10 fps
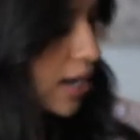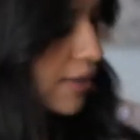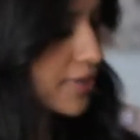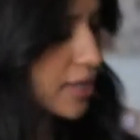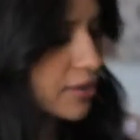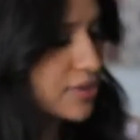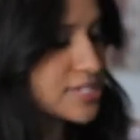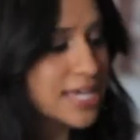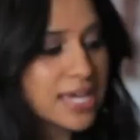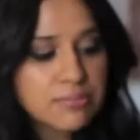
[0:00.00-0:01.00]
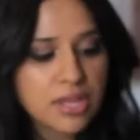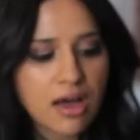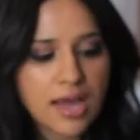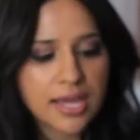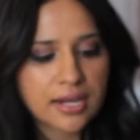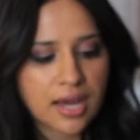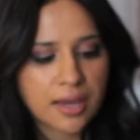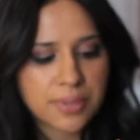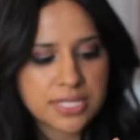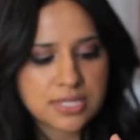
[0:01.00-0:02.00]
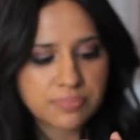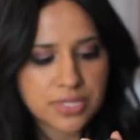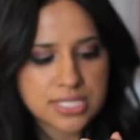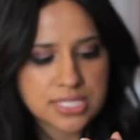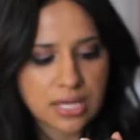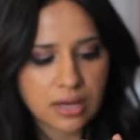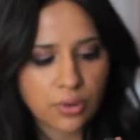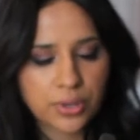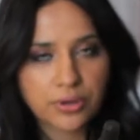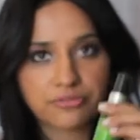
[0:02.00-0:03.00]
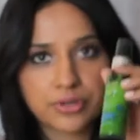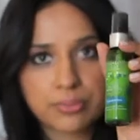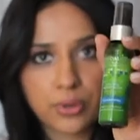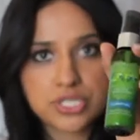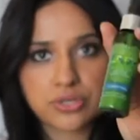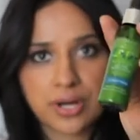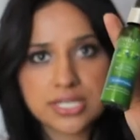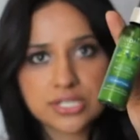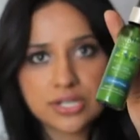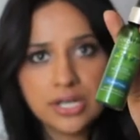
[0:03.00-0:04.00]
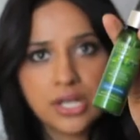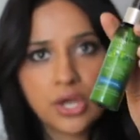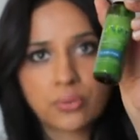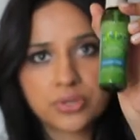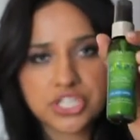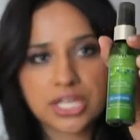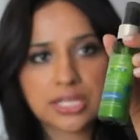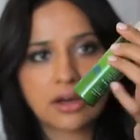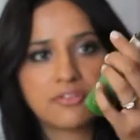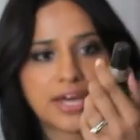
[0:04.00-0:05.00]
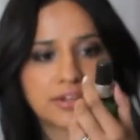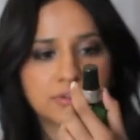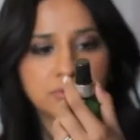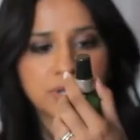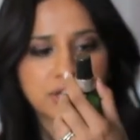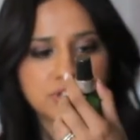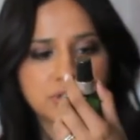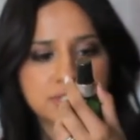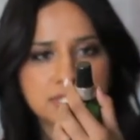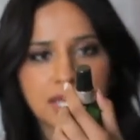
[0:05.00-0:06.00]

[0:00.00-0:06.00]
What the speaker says: And then the same line, I picked up this oil-free moisturizer, which I love, Andalou Naturals.